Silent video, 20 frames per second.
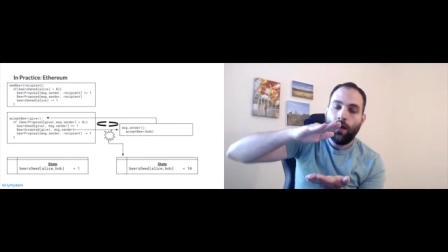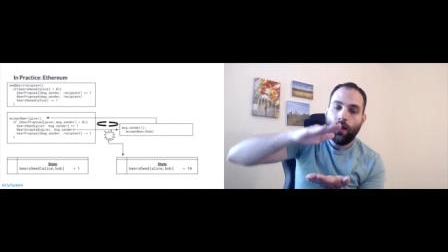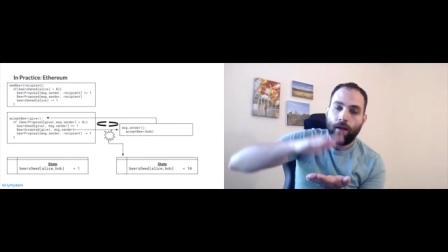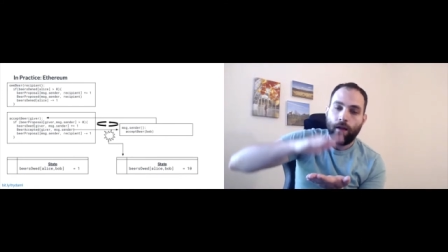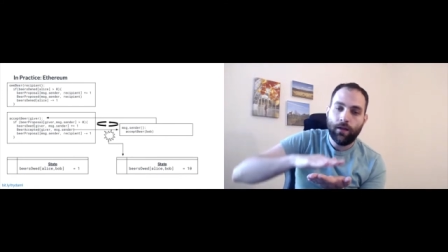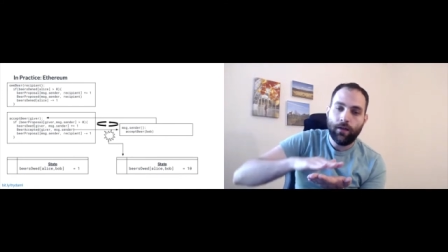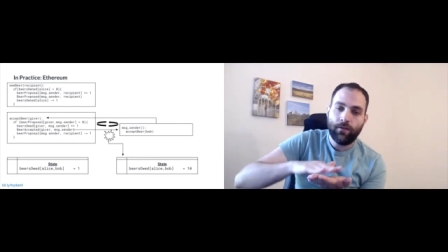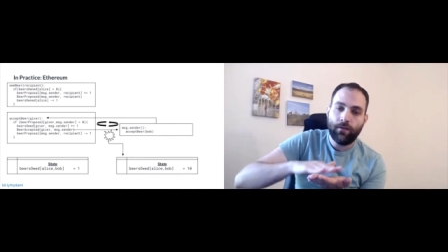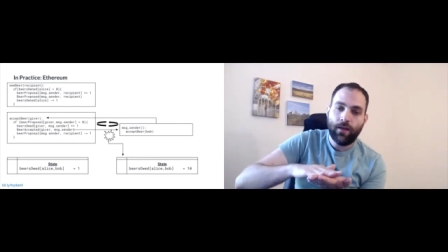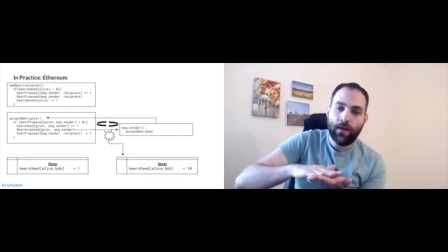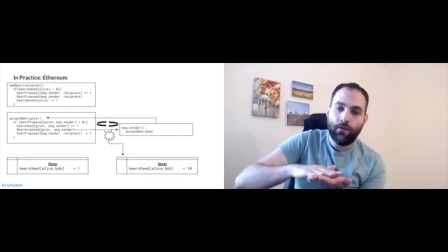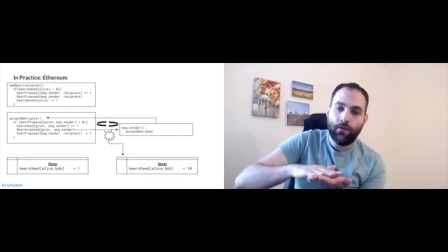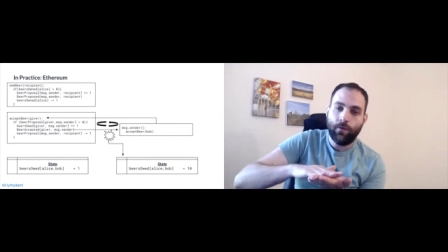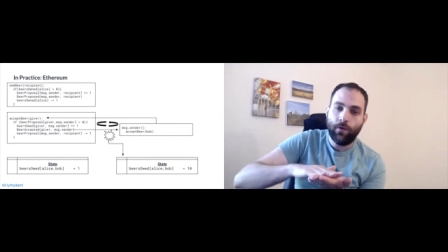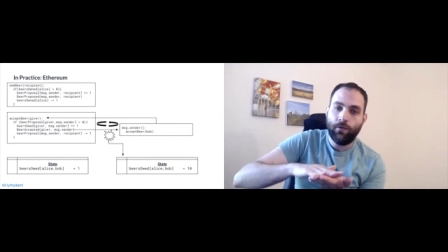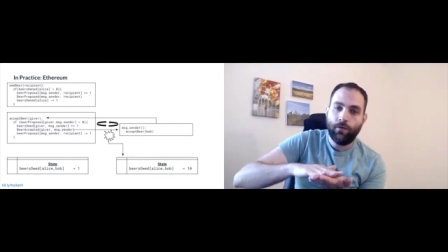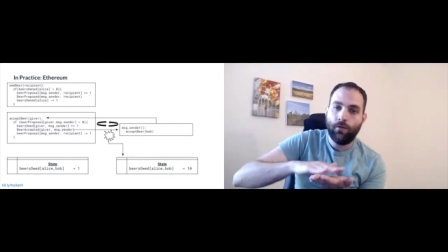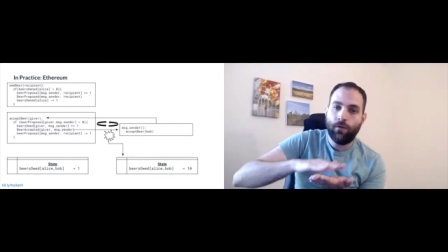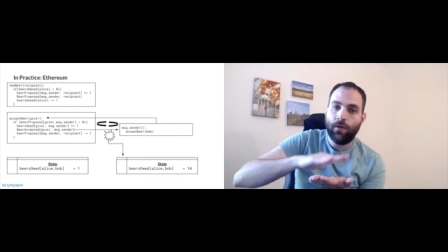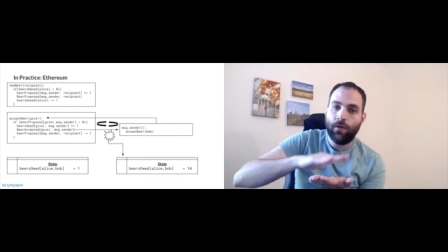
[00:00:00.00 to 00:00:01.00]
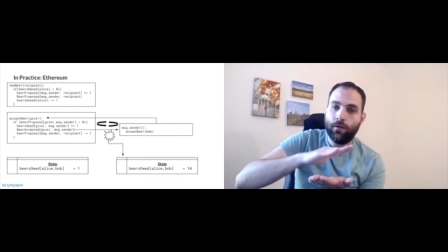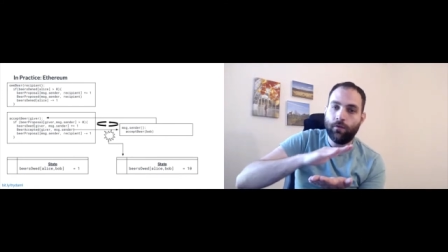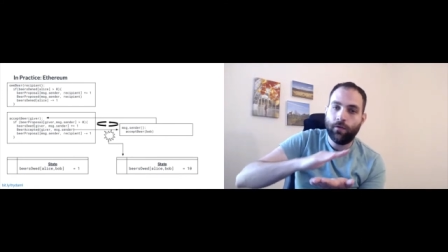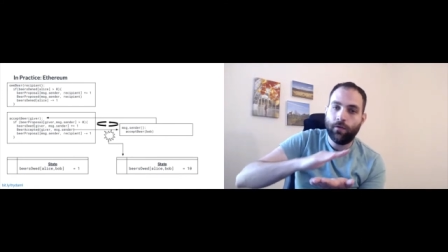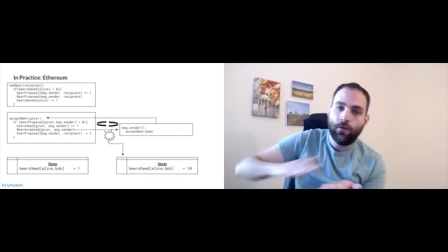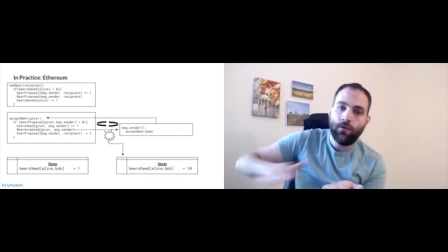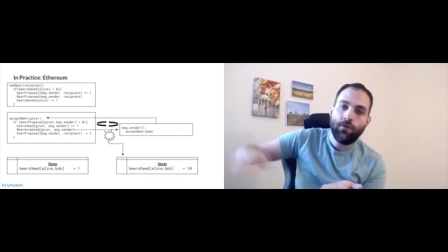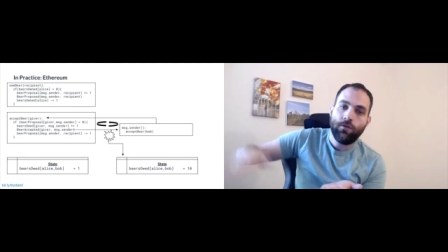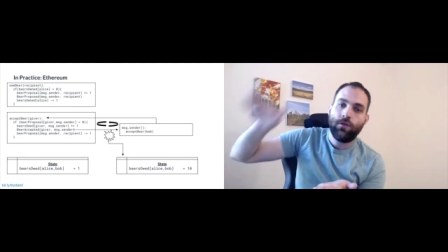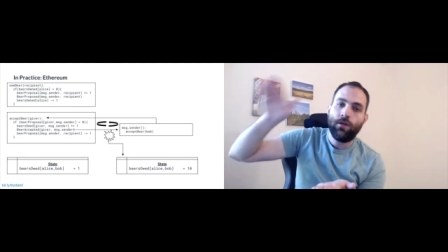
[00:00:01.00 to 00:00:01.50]
and it gets halfway through the
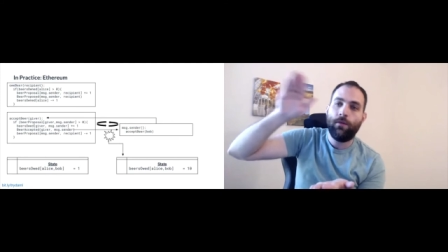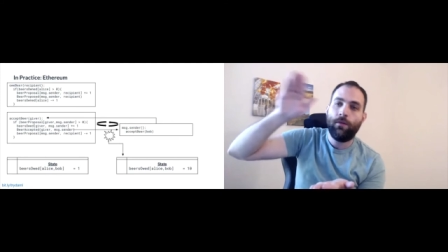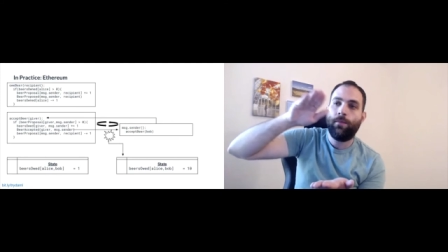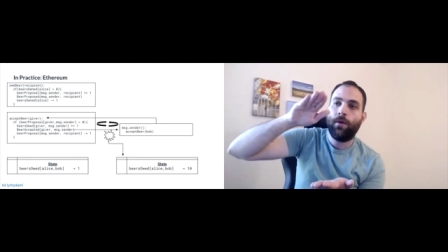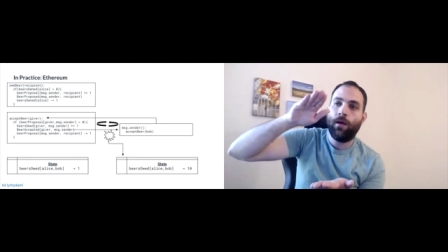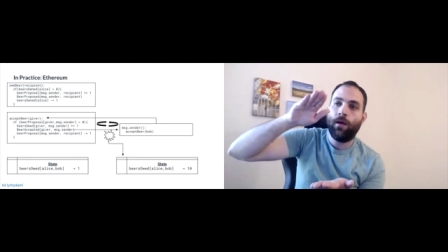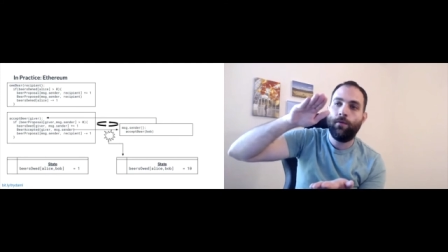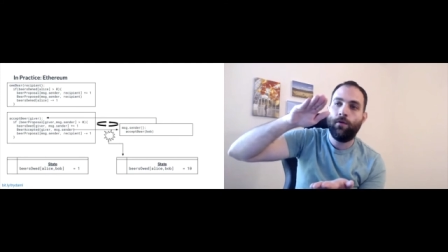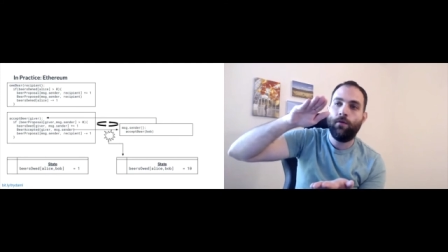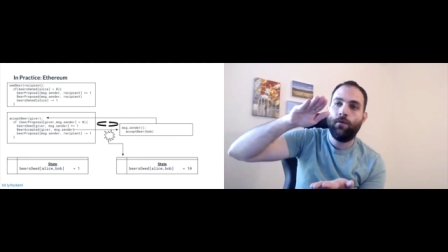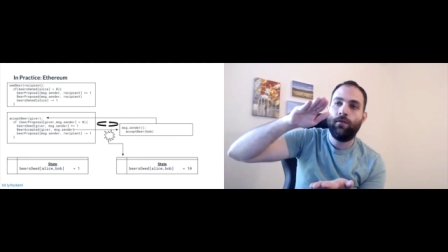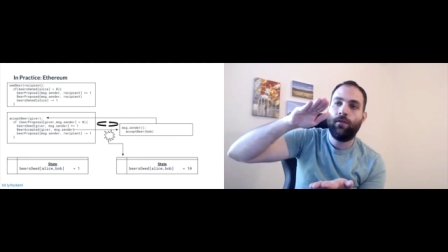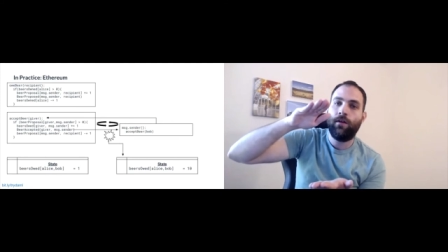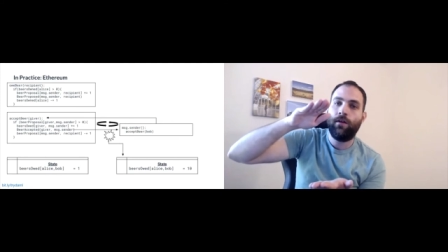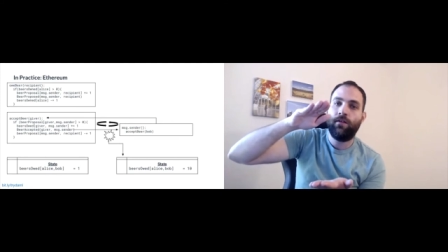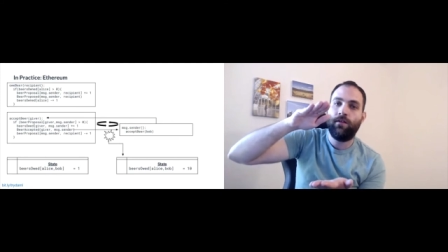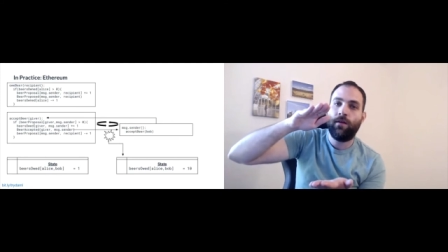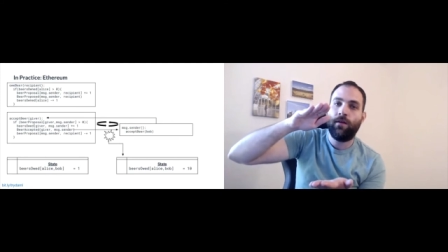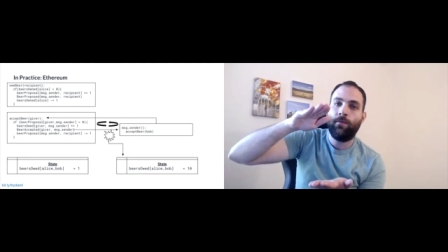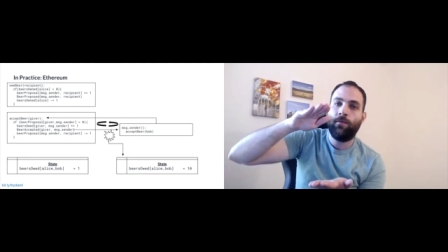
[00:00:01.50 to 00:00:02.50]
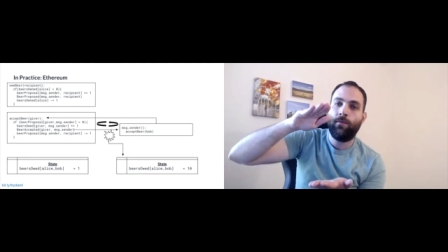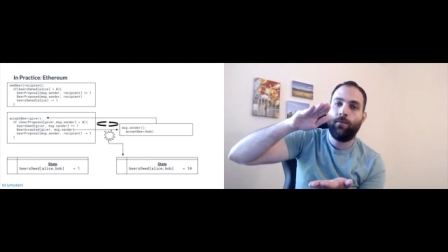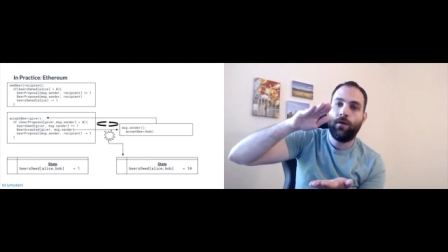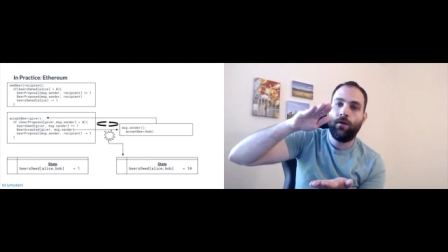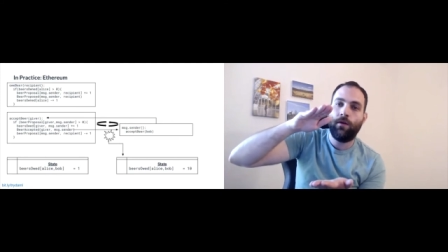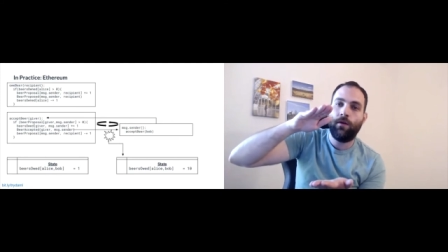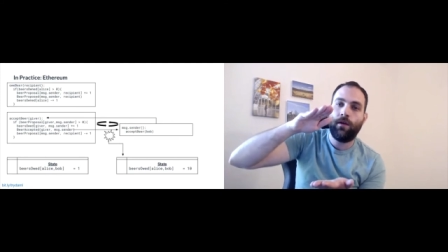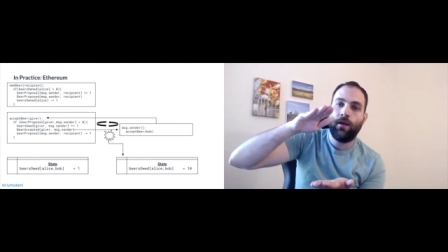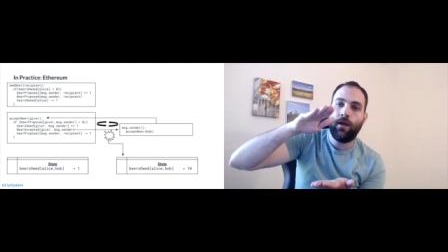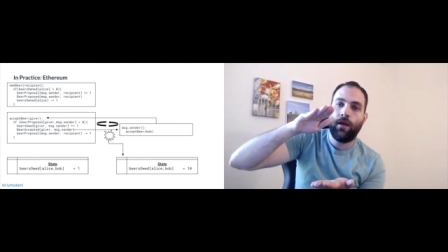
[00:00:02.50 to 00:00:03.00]
execution and bob goes and accepts
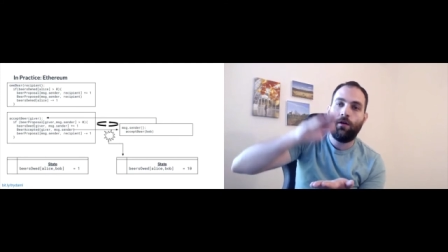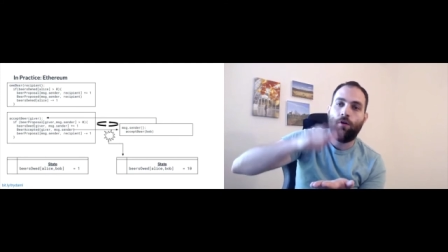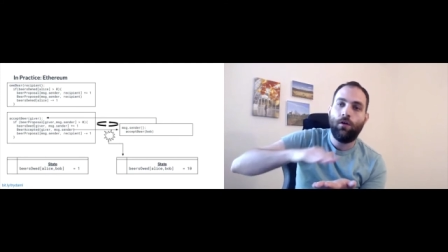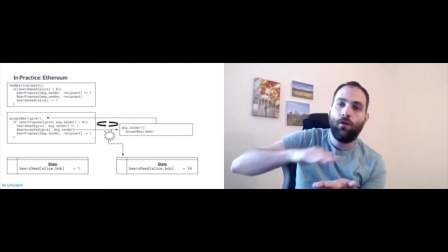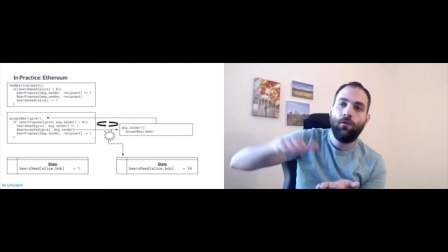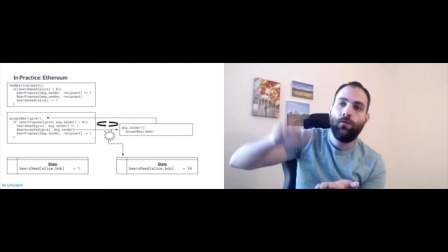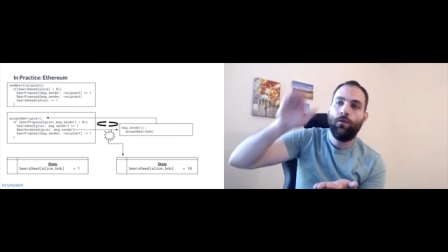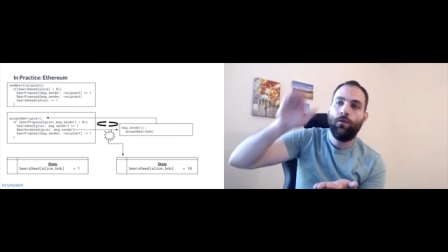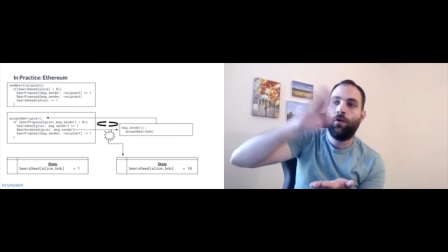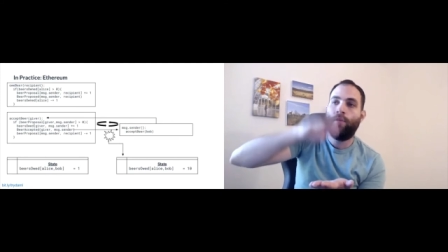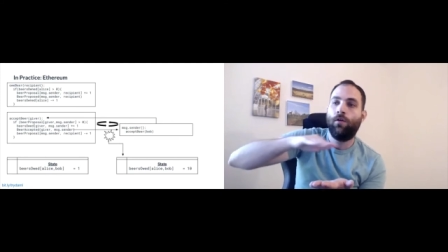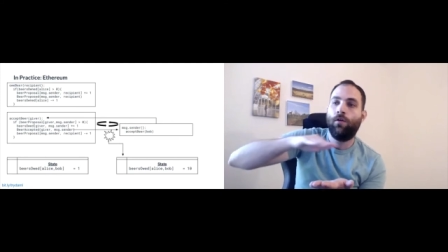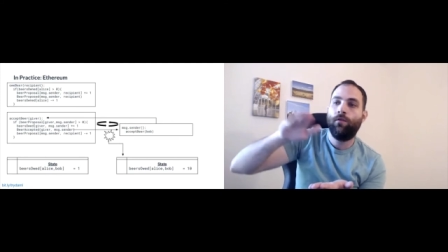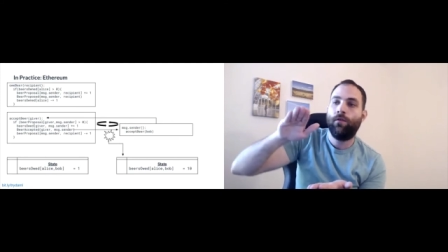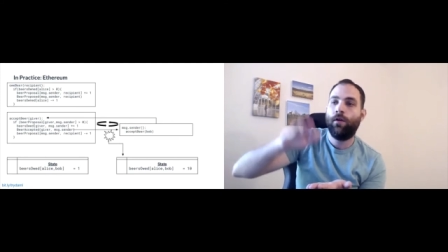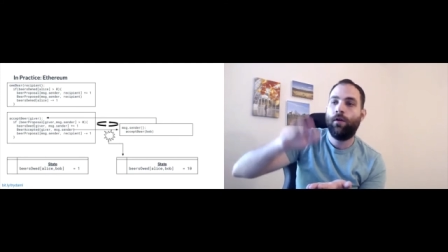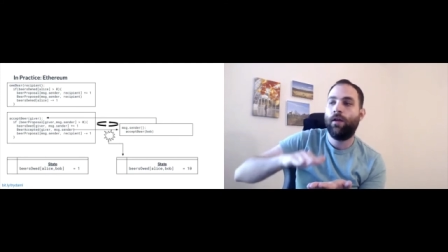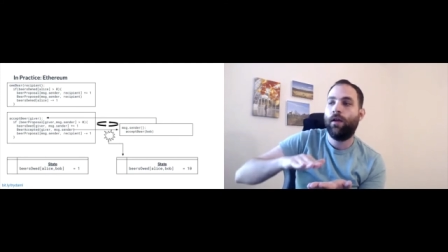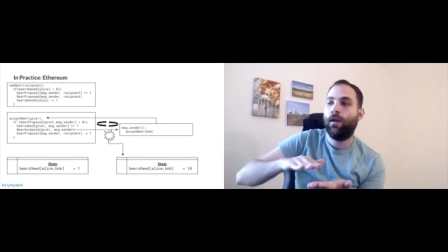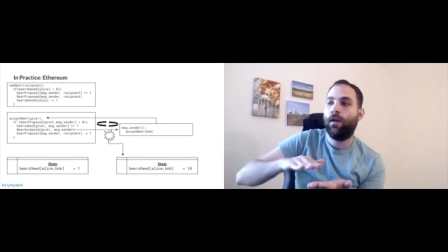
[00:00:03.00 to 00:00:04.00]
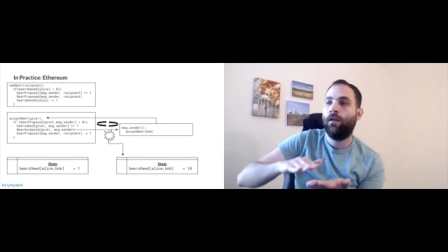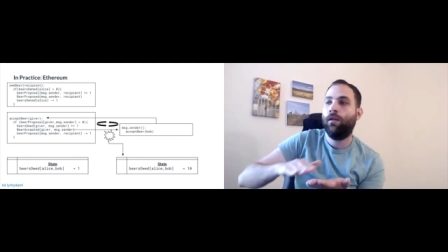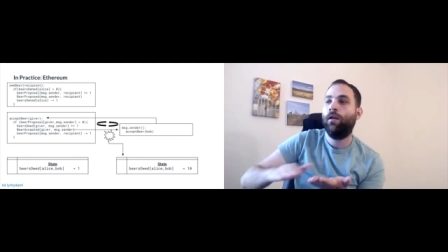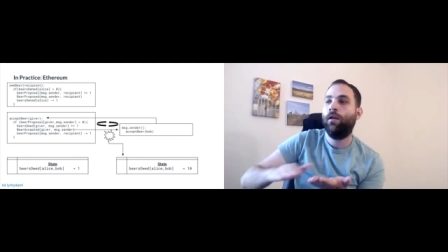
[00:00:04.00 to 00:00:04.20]
beer again over and over again